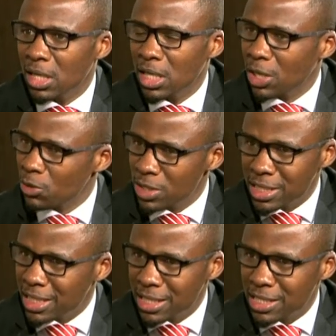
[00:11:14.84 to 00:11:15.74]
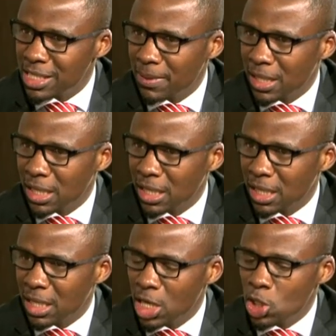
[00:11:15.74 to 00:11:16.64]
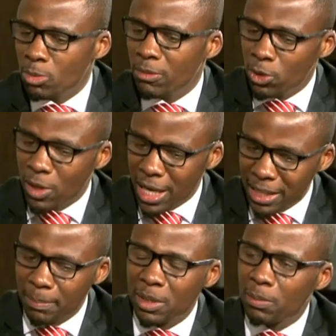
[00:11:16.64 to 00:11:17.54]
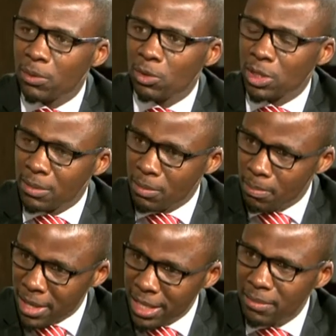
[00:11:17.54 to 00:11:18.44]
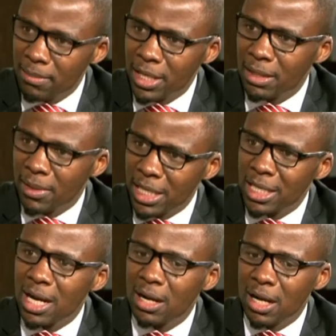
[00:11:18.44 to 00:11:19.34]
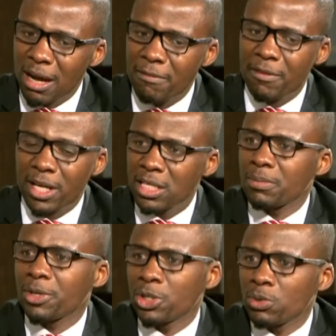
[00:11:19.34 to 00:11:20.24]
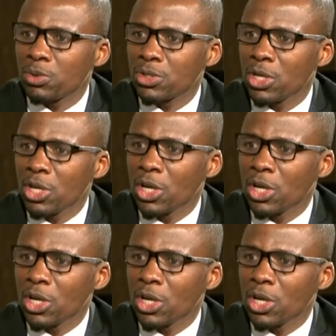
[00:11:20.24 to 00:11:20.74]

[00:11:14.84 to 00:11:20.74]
Can you see the challenge that's happening here? So before you hire people, many young African entrepreneurs,